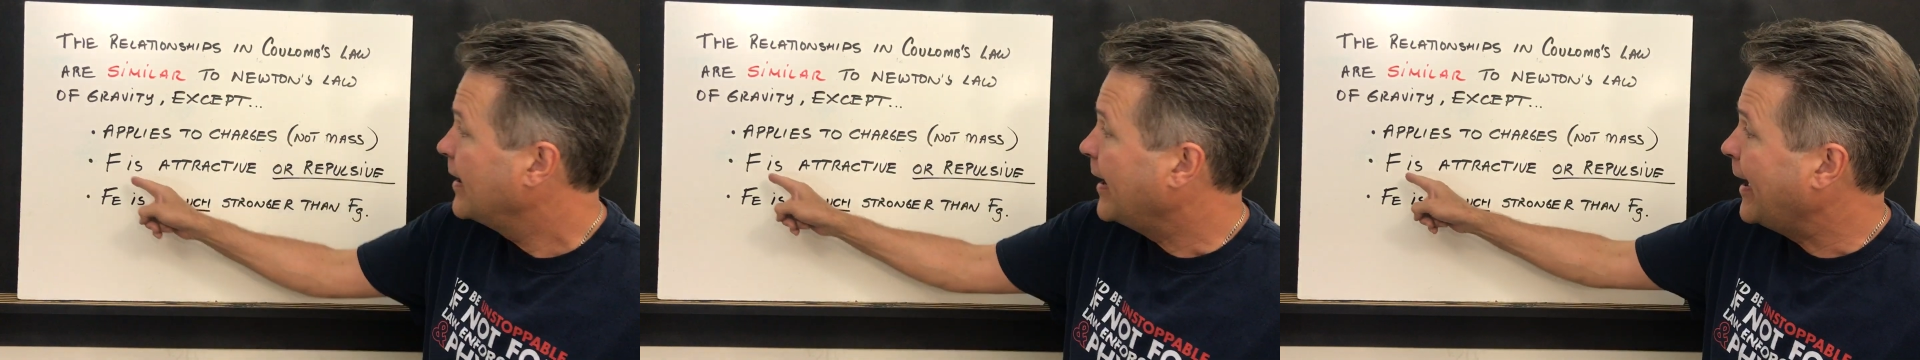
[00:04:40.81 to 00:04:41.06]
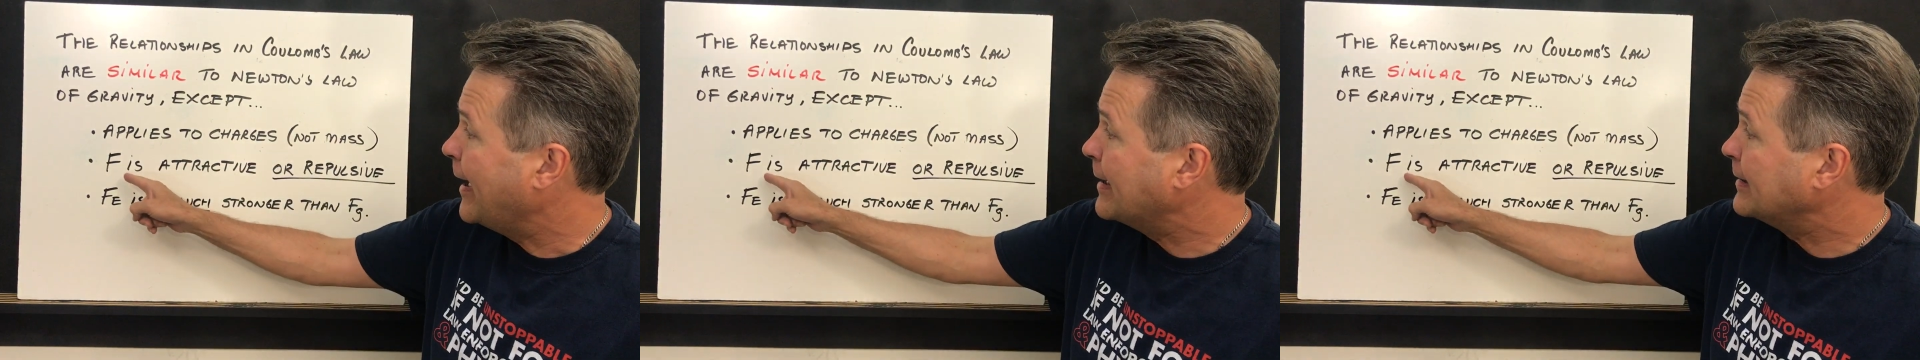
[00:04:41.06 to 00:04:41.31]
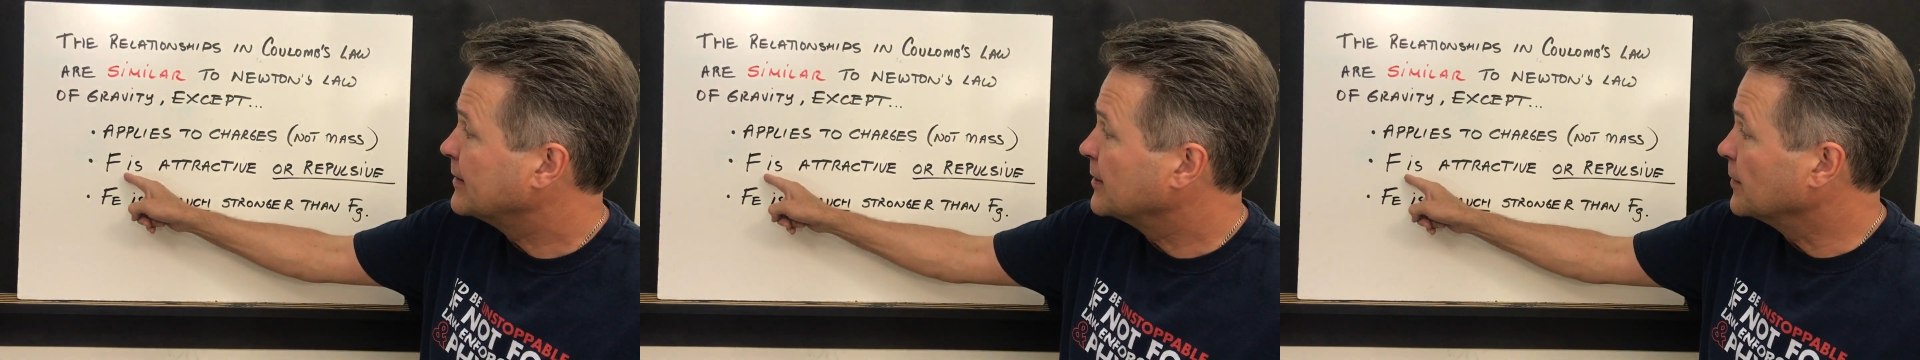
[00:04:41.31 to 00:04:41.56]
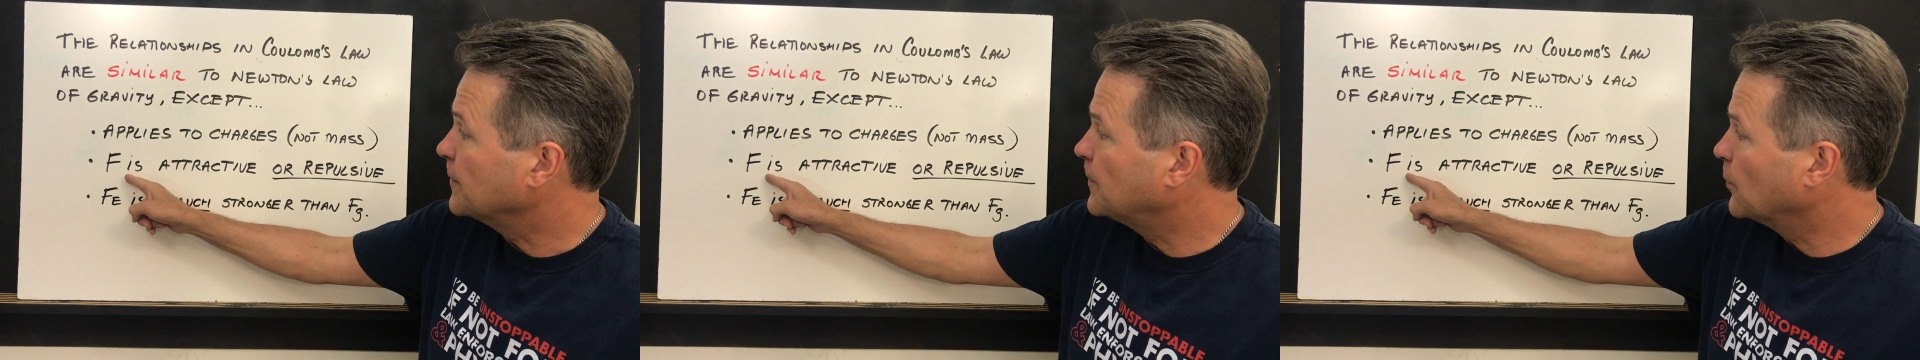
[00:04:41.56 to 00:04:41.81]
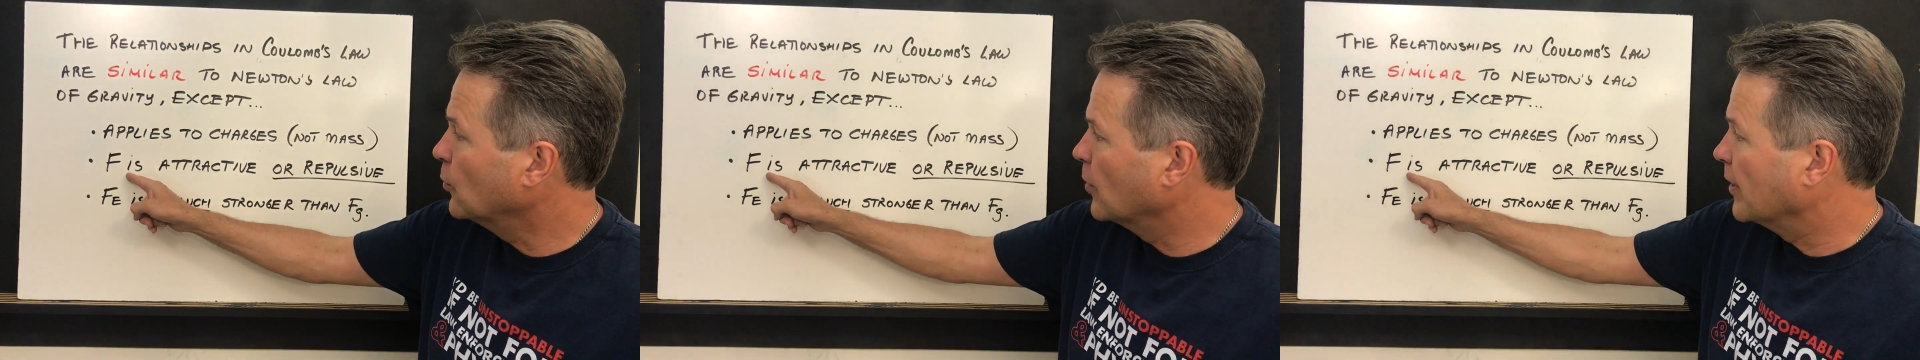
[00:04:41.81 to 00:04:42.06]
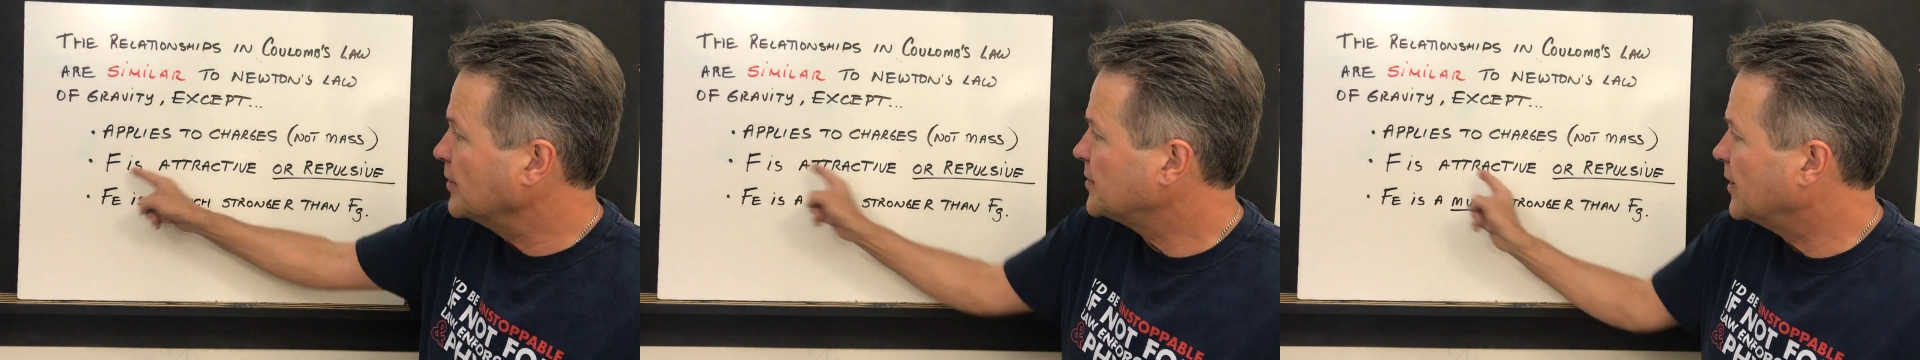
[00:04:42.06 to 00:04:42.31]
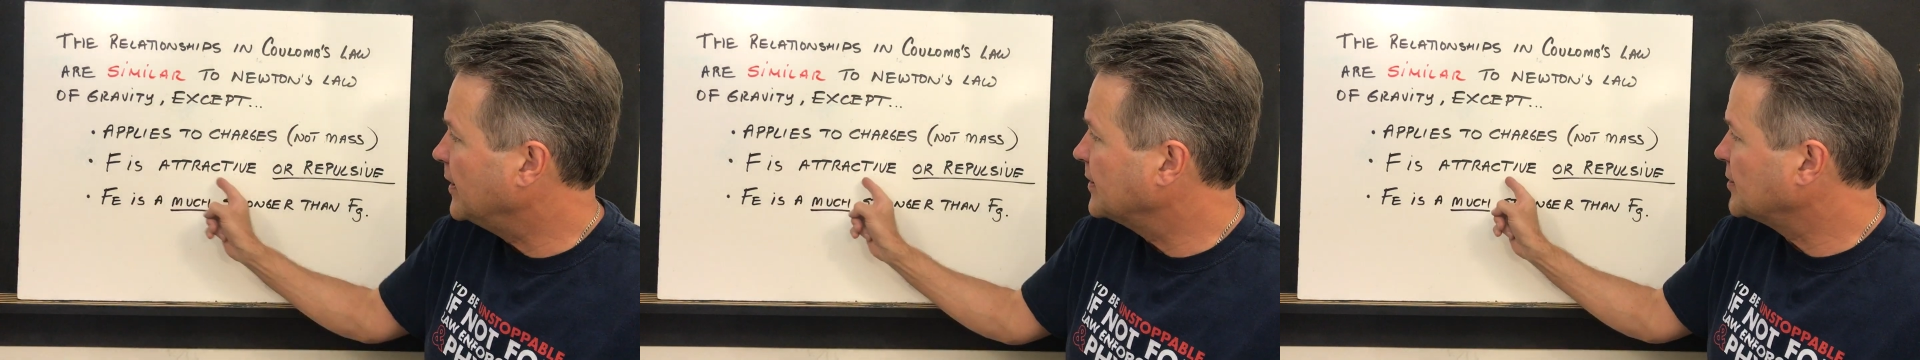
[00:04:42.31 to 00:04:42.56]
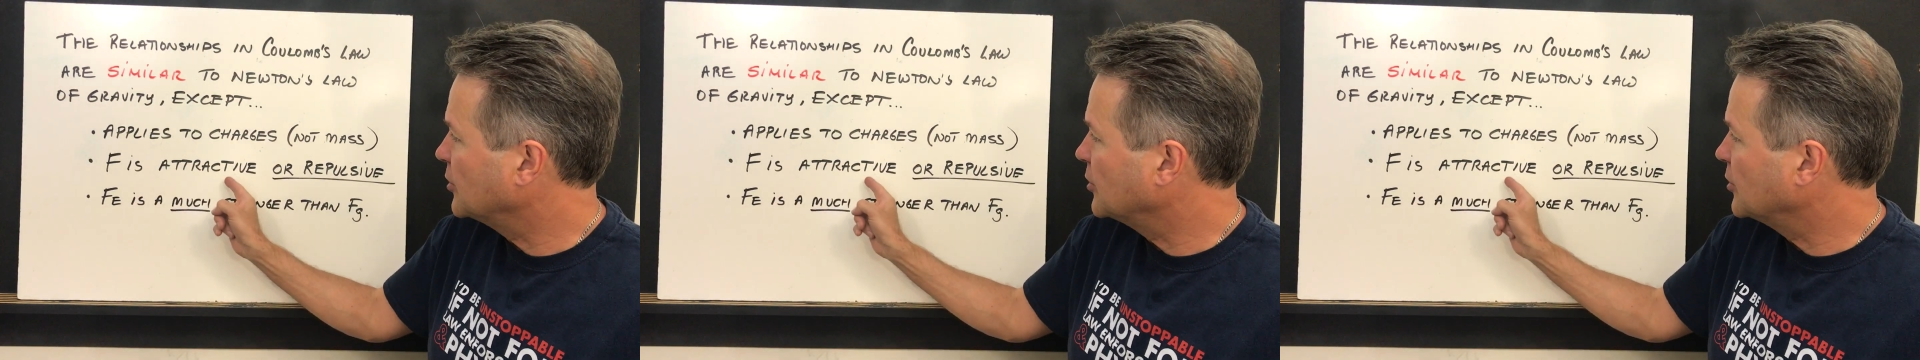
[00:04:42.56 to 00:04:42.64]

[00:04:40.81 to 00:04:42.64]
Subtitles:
and the force is